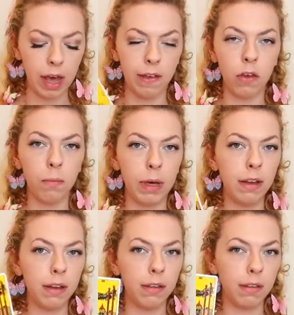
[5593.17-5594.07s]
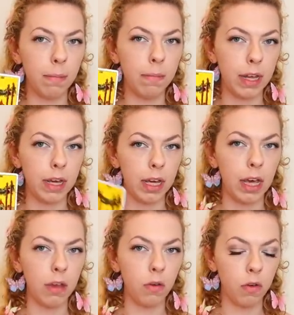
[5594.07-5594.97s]
and you're meeting somebody
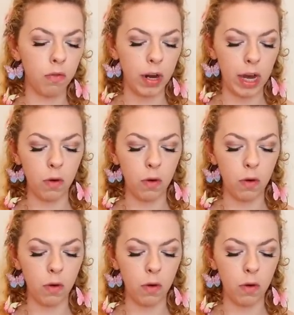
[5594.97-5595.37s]
in your career